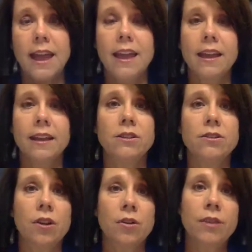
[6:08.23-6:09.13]
and
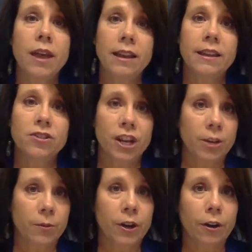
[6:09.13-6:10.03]
know that in
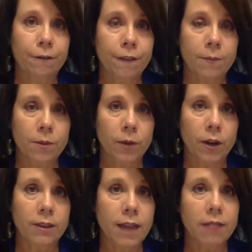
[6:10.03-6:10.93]
January or
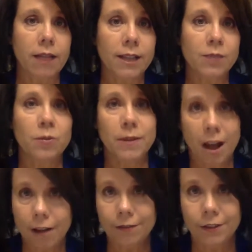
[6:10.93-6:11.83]
February that class will be
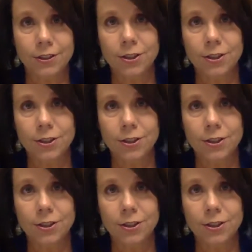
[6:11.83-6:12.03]
offered.